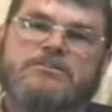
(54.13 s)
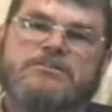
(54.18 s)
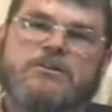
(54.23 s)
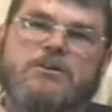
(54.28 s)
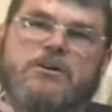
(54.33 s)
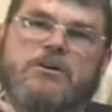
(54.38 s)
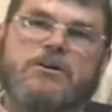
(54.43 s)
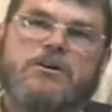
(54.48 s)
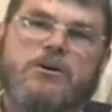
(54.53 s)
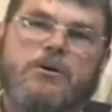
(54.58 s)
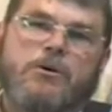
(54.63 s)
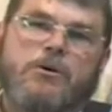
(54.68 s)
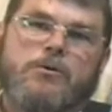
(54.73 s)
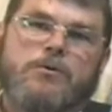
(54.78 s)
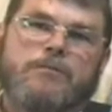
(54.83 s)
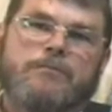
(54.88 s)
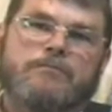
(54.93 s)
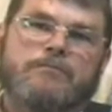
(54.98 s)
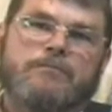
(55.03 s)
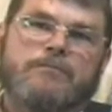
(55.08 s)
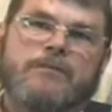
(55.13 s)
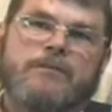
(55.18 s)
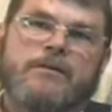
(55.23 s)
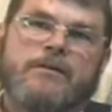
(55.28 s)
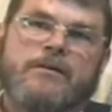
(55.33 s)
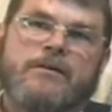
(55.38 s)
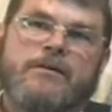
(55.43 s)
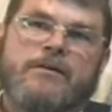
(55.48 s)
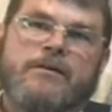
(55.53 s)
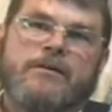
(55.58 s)
It's called a cone,
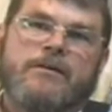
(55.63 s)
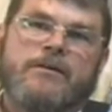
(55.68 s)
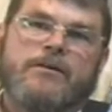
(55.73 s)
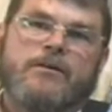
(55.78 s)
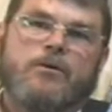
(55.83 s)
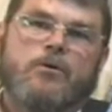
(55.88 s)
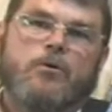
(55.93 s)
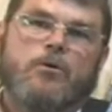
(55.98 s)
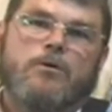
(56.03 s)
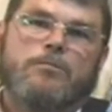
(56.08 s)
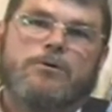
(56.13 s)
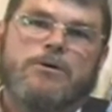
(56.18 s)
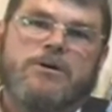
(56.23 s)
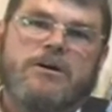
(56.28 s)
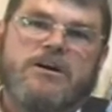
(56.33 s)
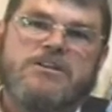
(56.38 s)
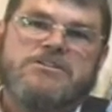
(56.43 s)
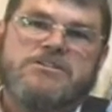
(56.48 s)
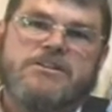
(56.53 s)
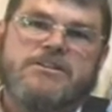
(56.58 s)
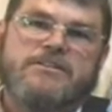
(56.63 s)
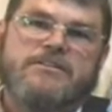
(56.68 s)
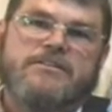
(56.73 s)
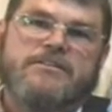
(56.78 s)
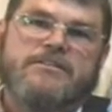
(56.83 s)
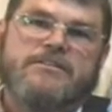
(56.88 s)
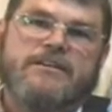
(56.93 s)
or a percussion